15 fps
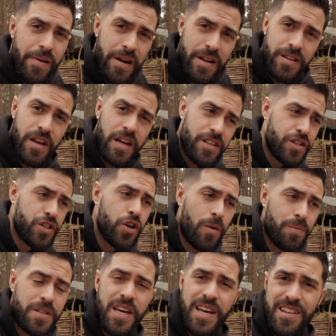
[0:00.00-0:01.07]
and, and
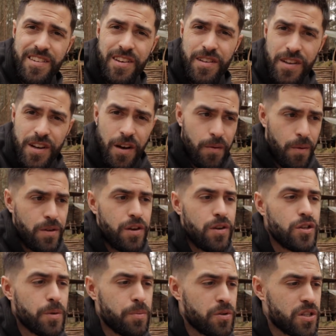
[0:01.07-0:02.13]
chopped it into, you know,
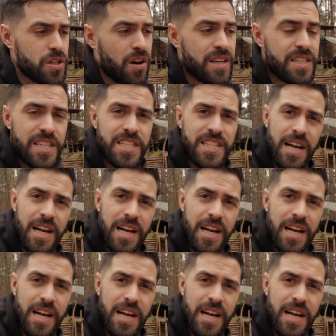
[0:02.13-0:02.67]
usable sizes.